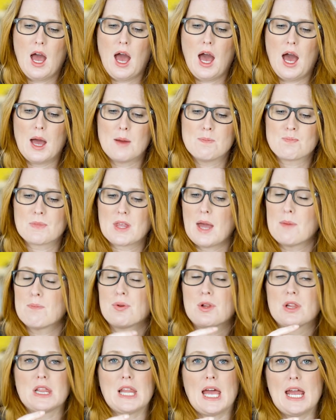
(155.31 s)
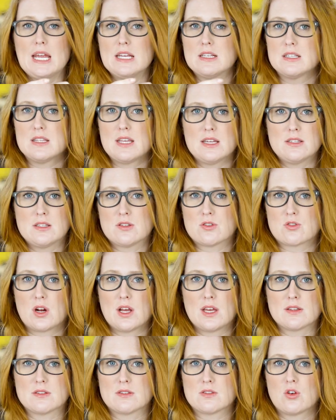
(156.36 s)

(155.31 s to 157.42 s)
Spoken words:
And play to their strengths.